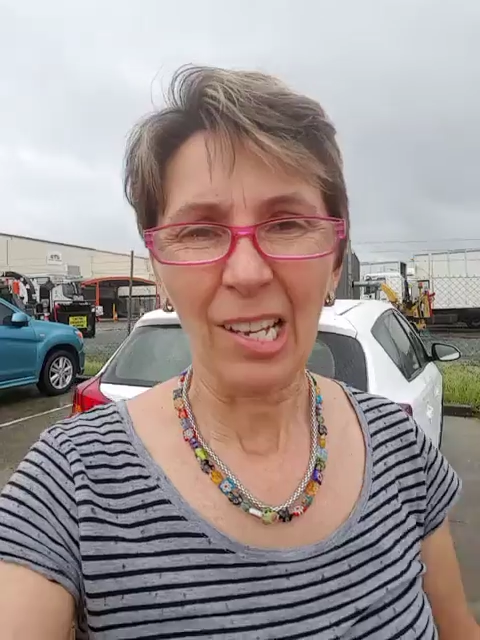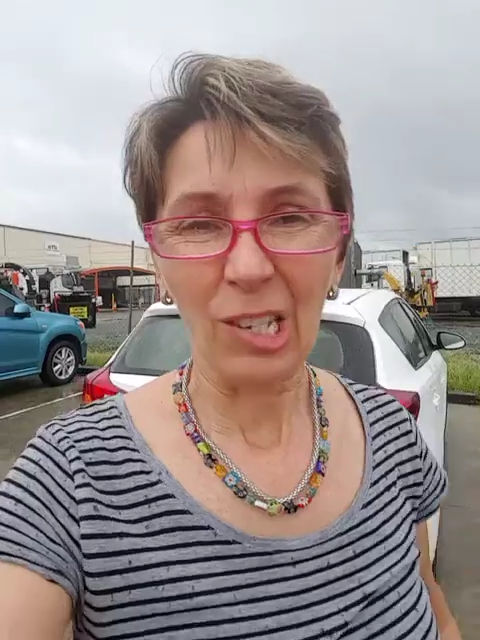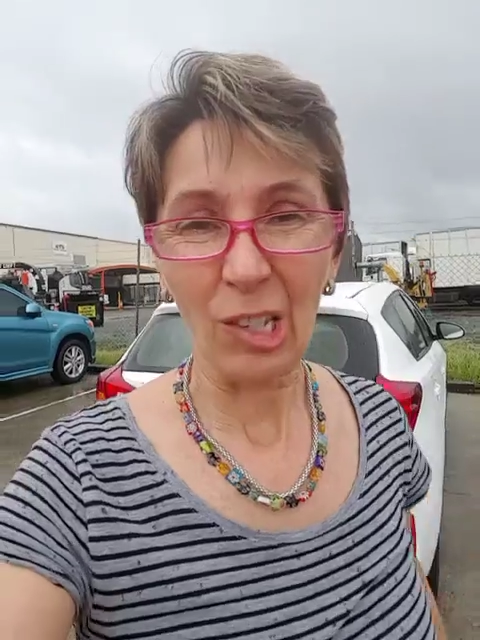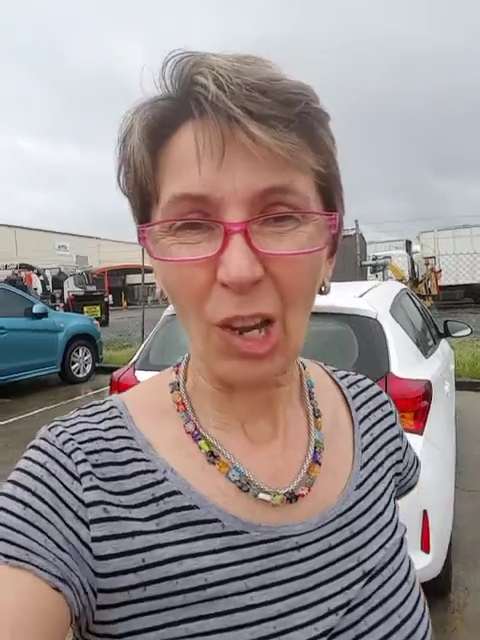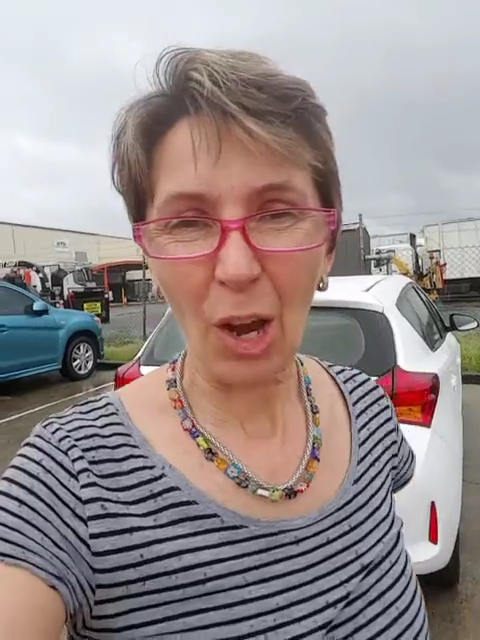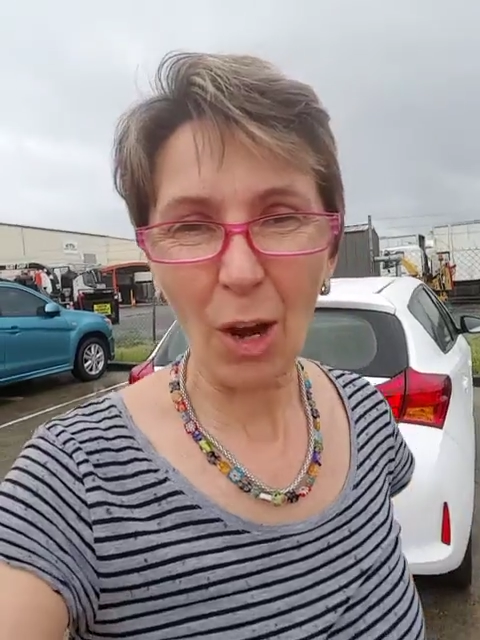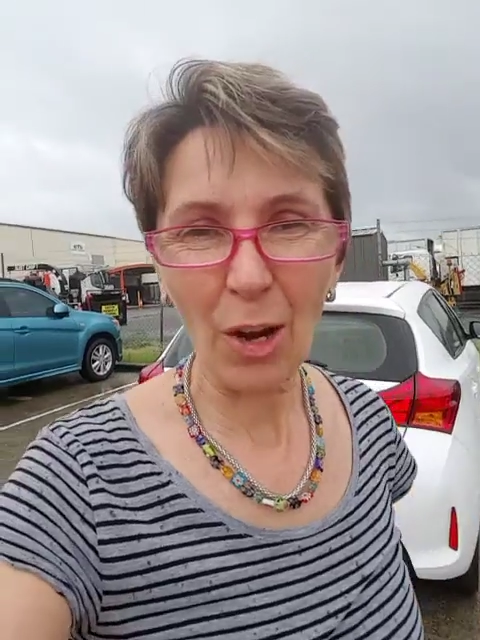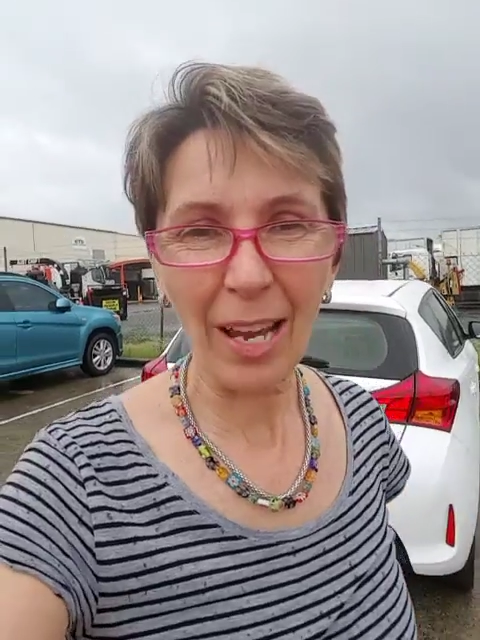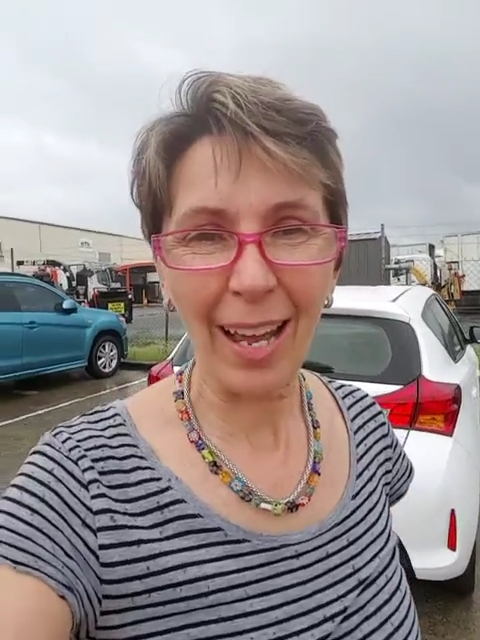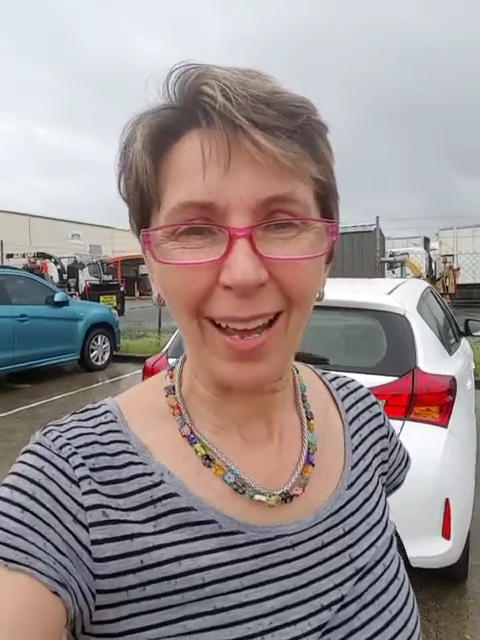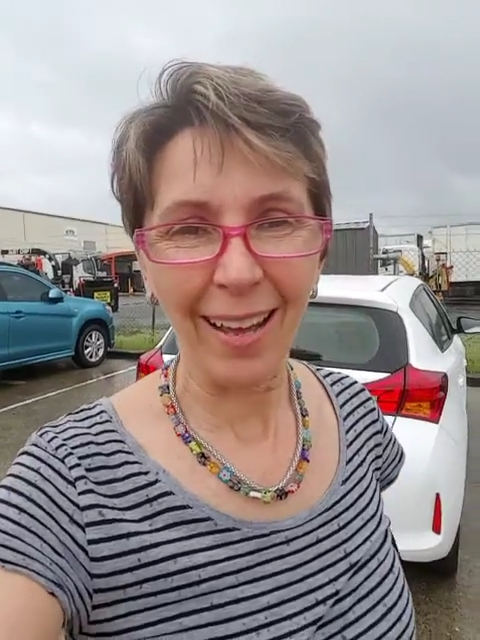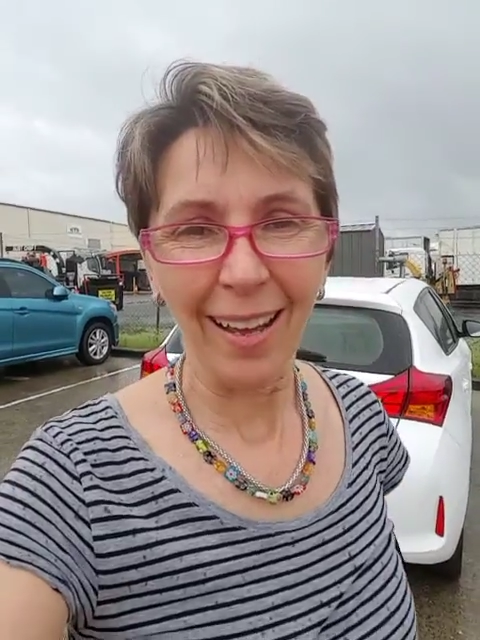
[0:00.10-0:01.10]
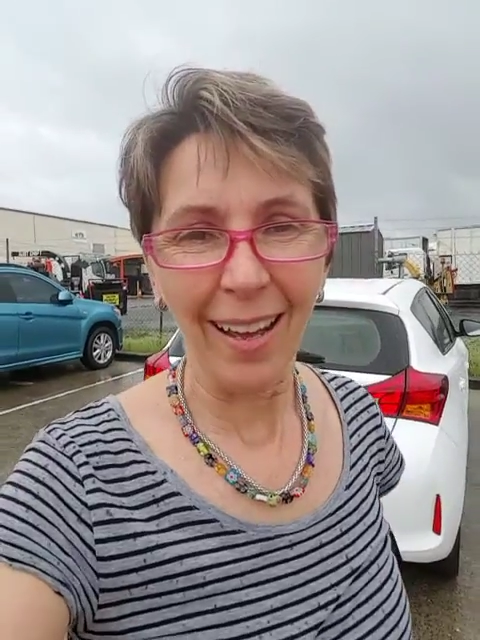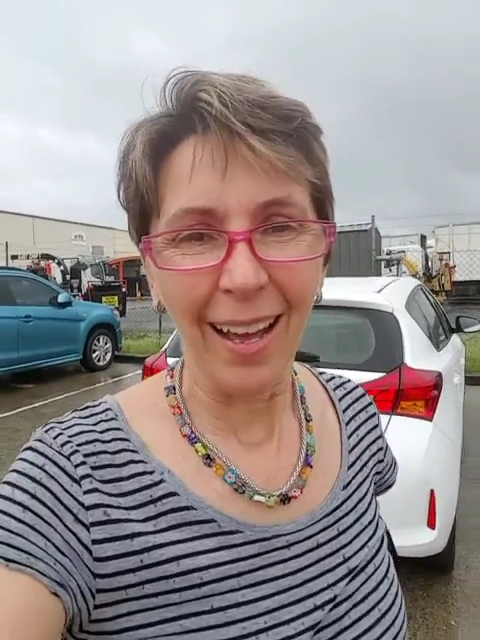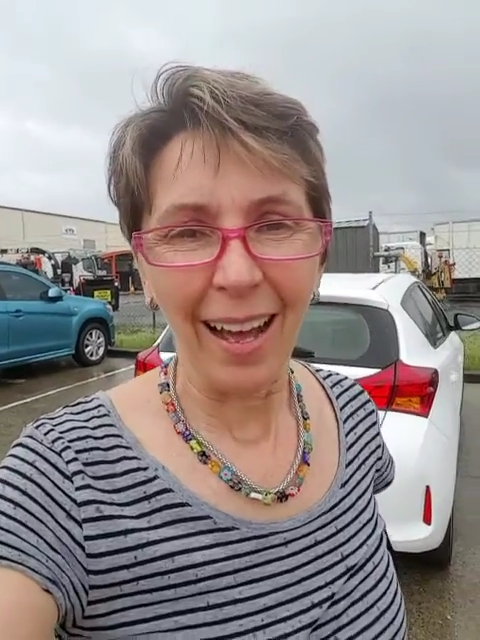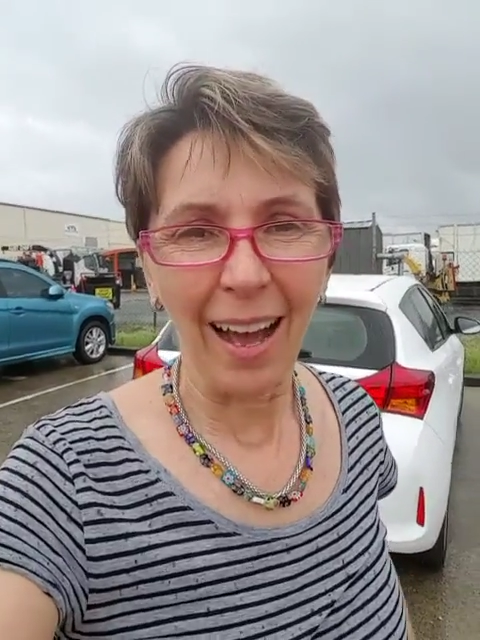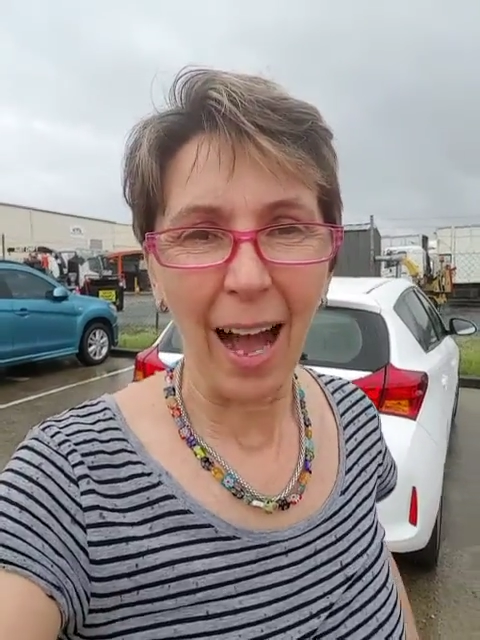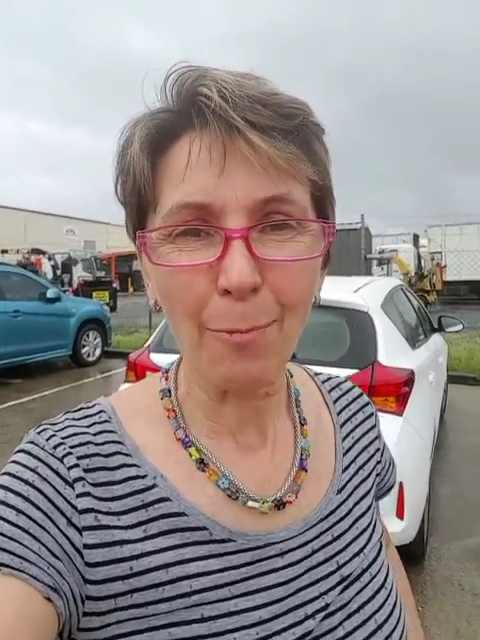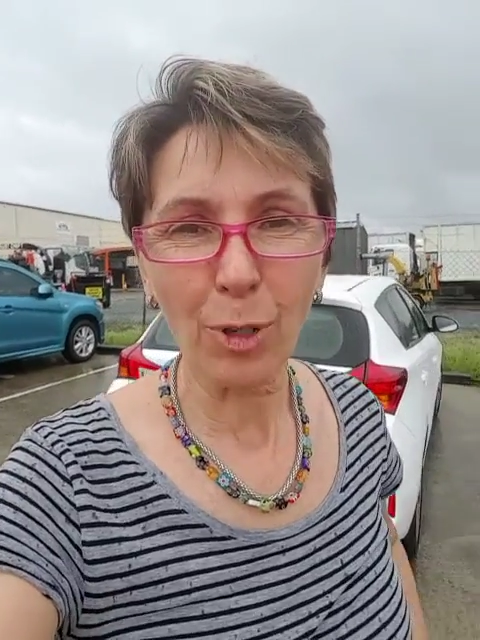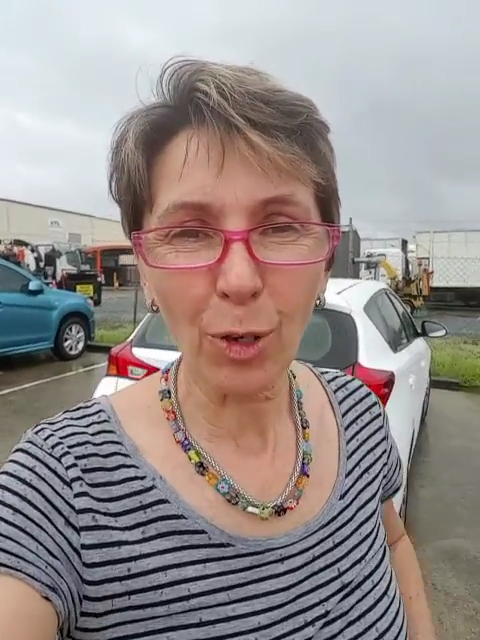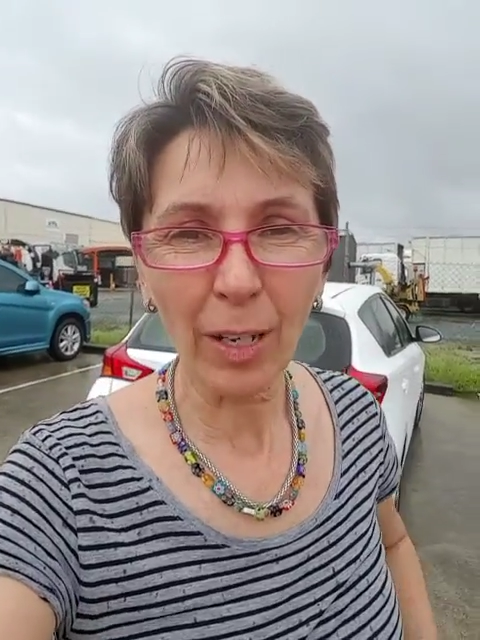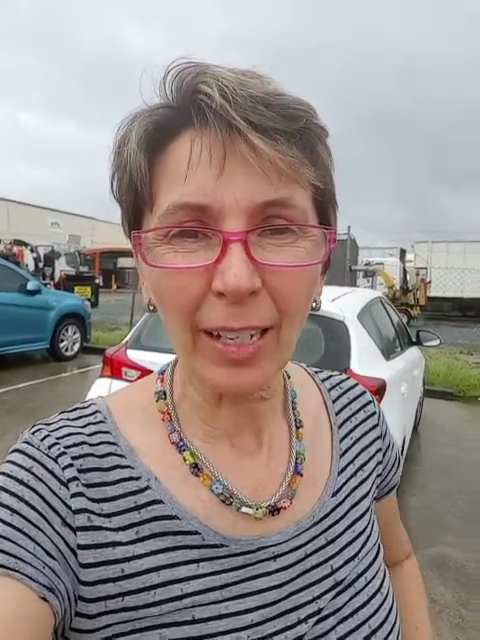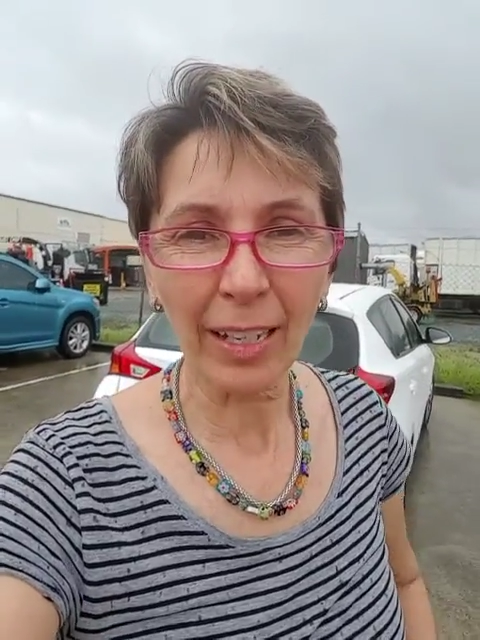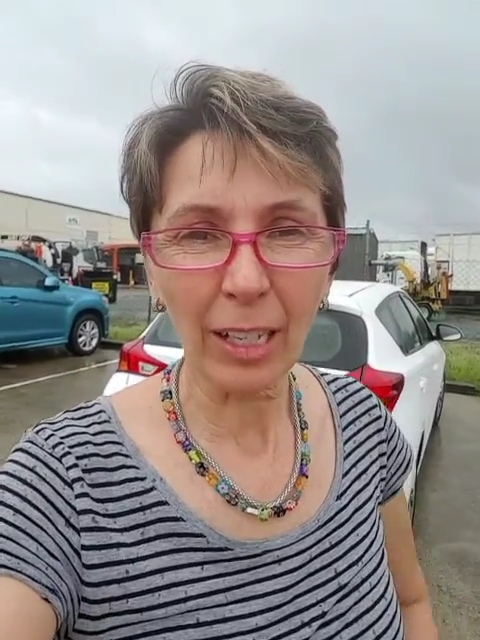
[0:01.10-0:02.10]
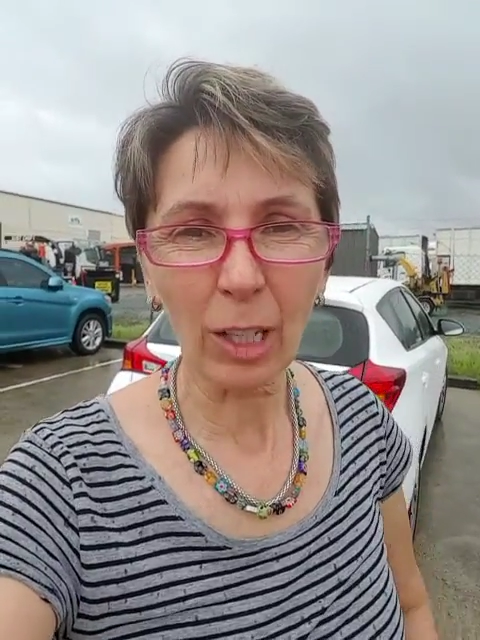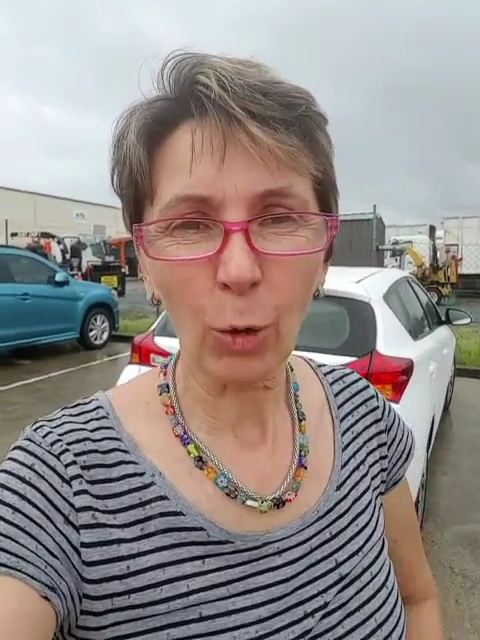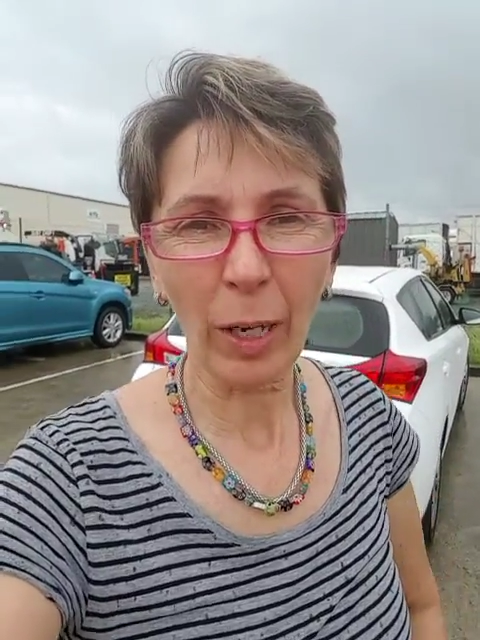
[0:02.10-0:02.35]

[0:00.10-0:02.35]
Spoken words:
So I'm doing a